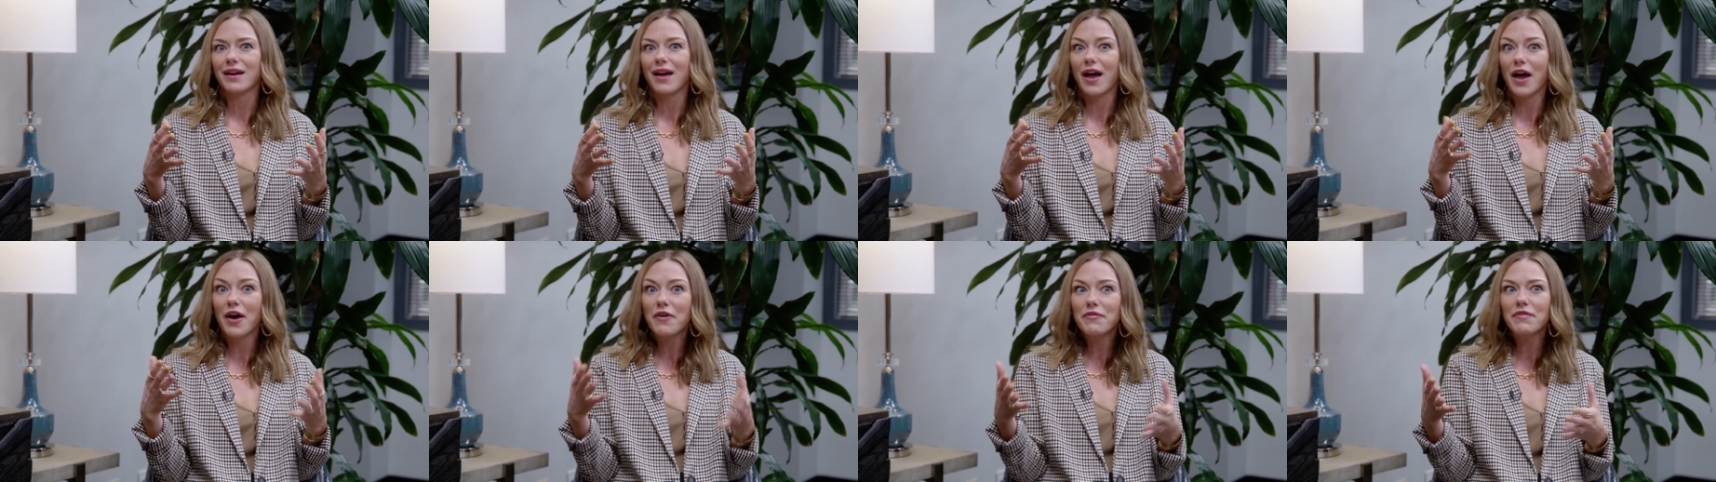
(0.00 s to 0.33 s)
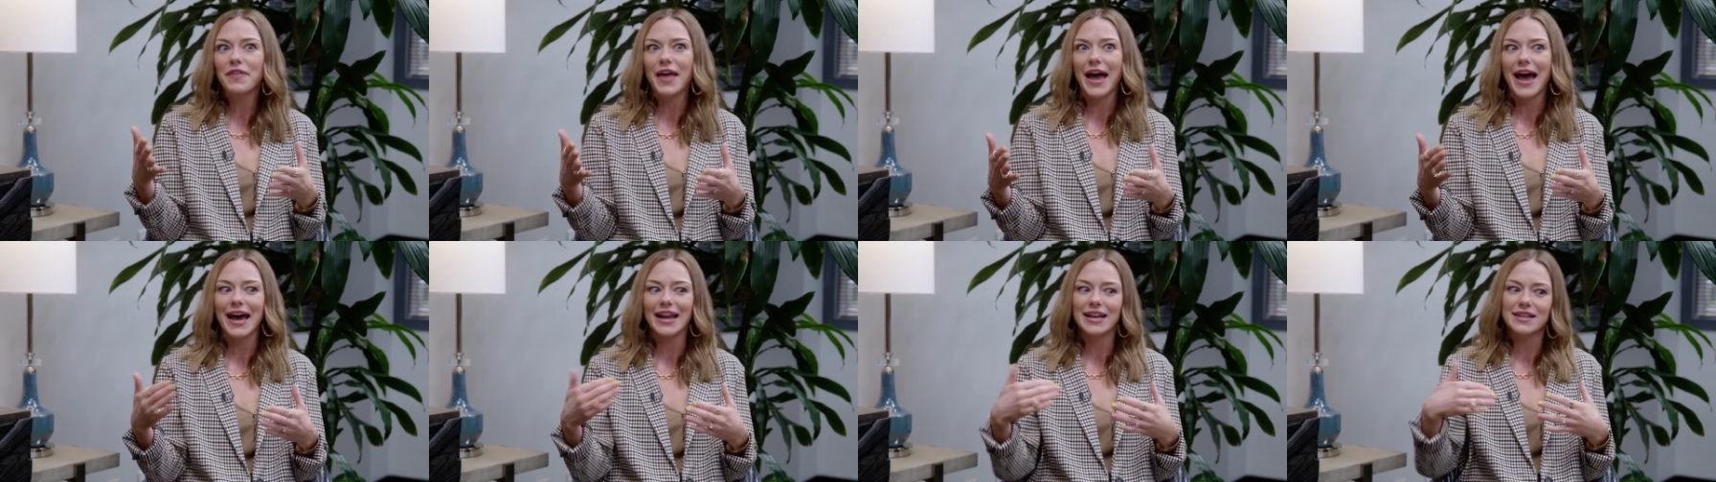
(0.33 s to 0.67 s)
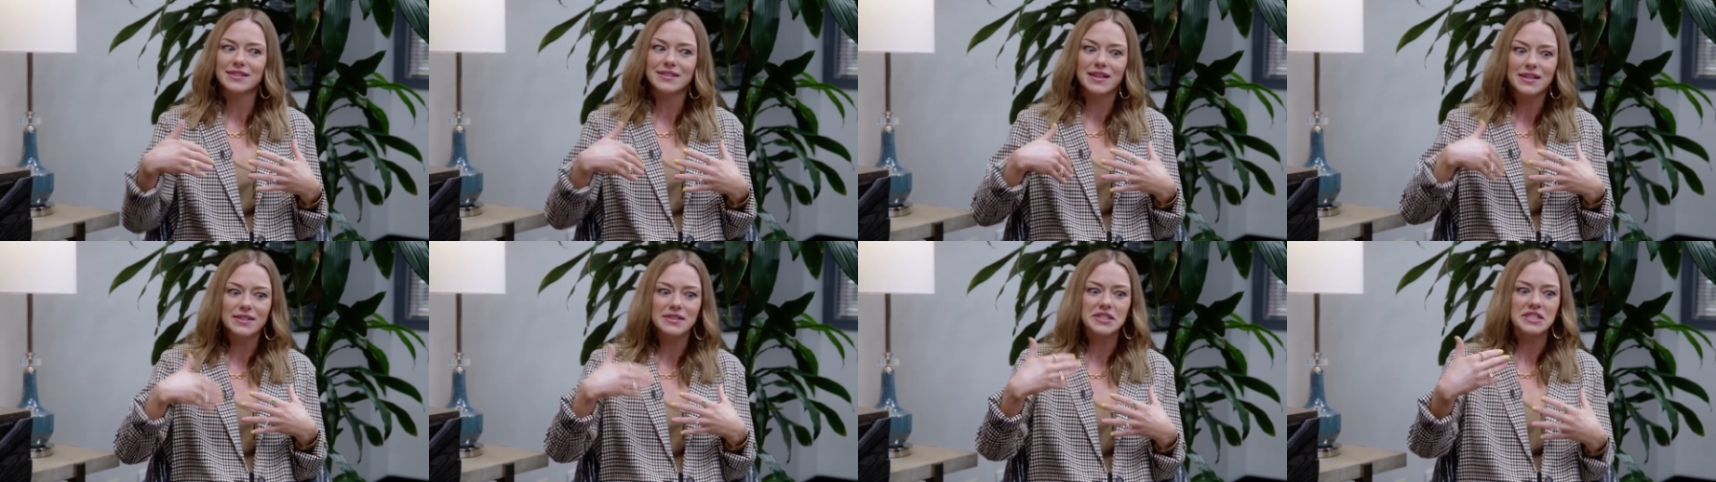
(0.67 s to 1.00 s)
of that
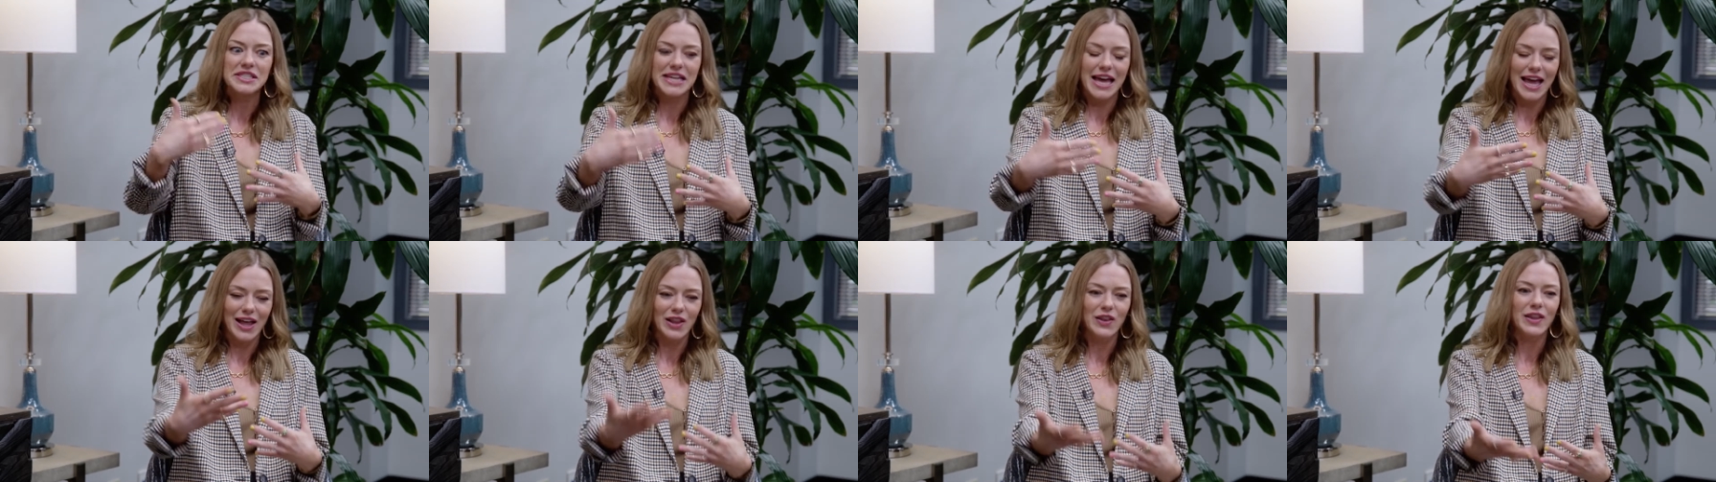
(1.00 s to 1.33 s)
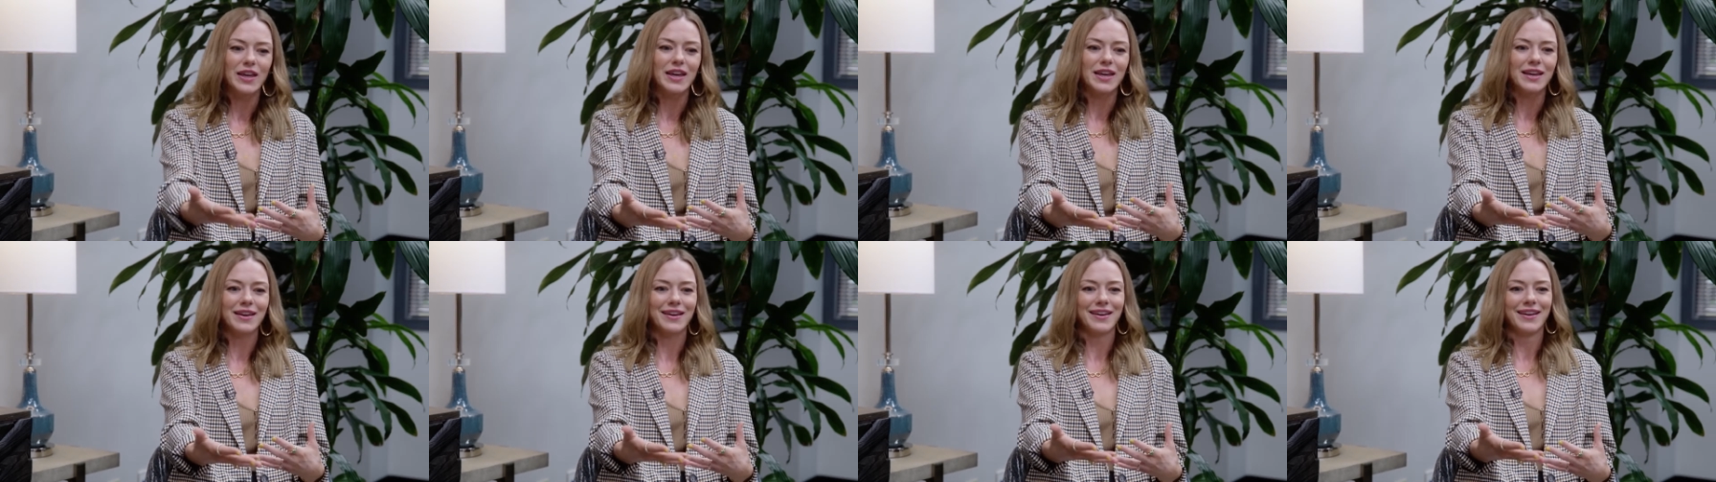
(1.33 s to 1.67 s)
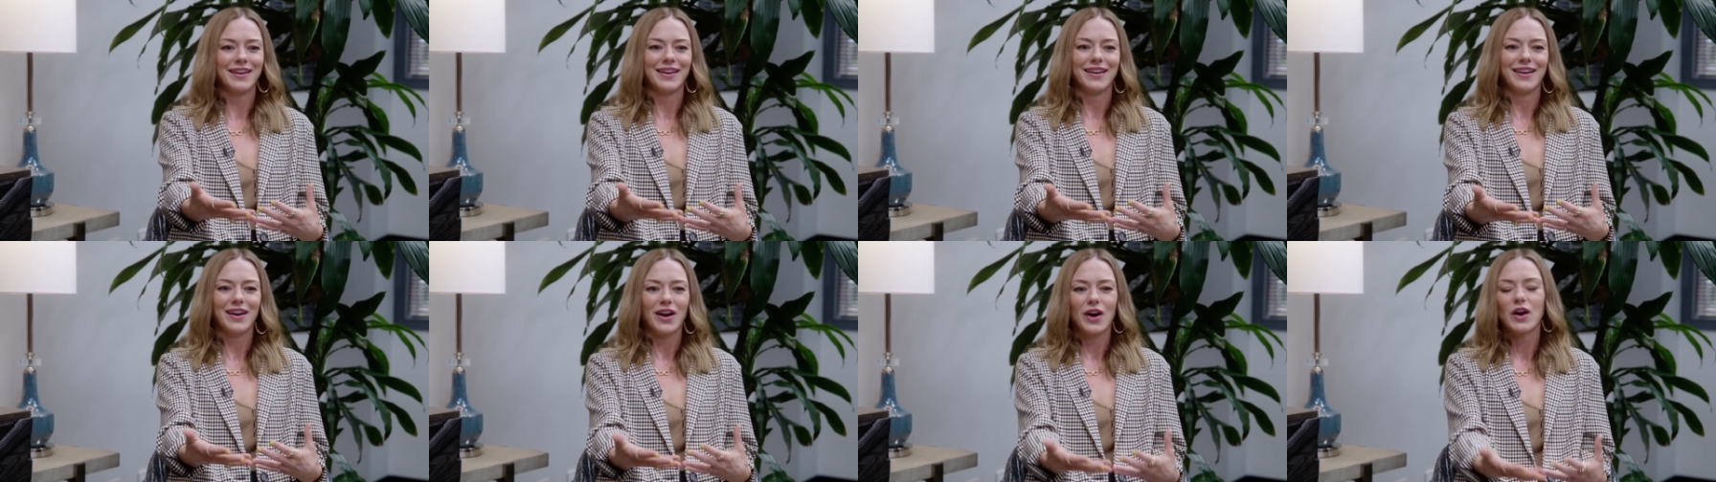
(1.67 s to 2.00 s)
is us telling
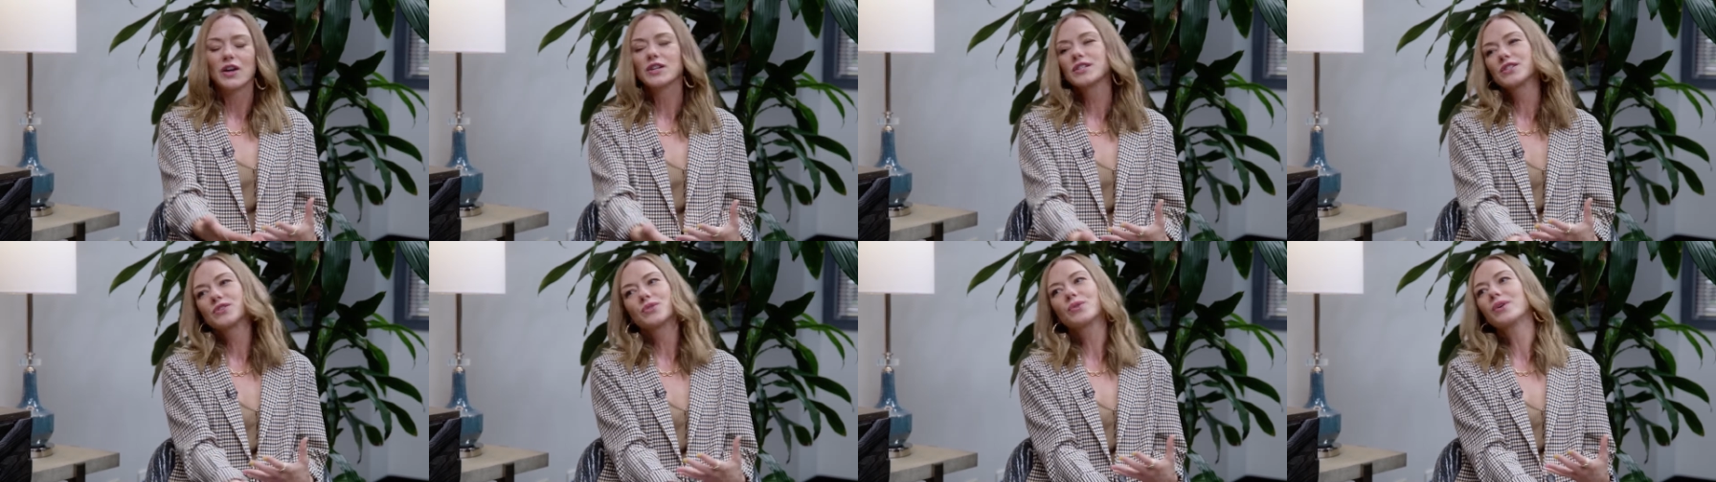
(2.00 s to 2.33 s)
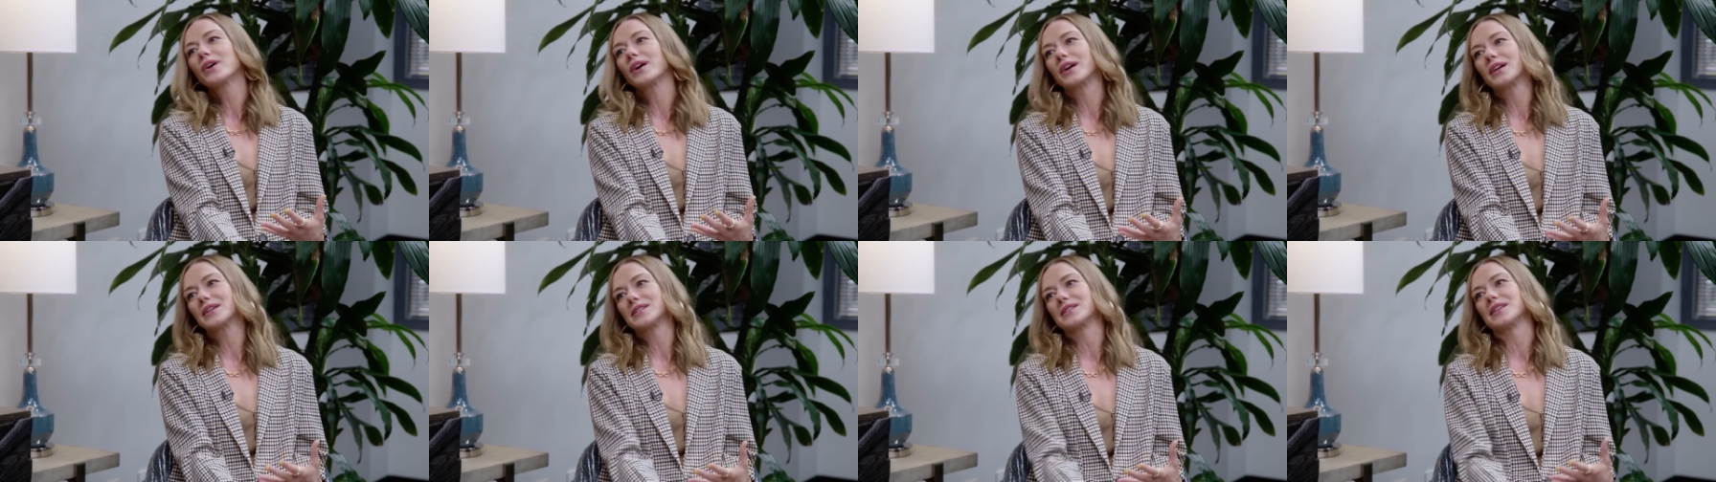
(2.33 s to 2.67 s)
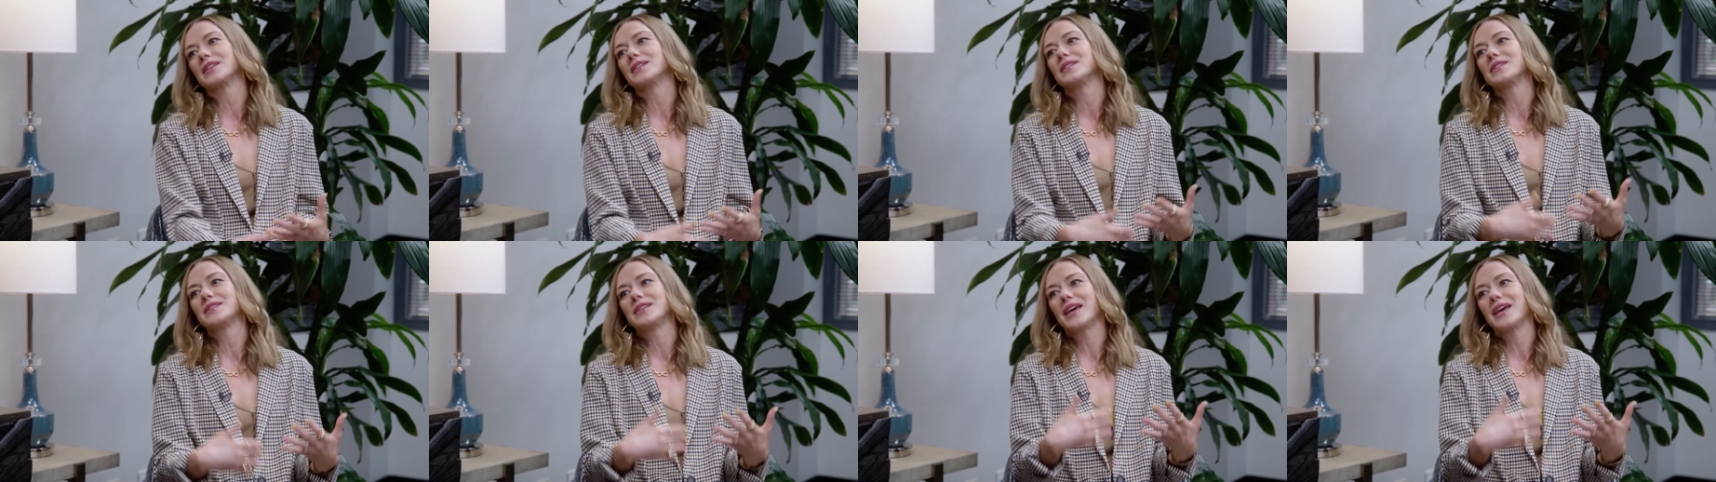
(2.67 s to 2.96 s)
our stories and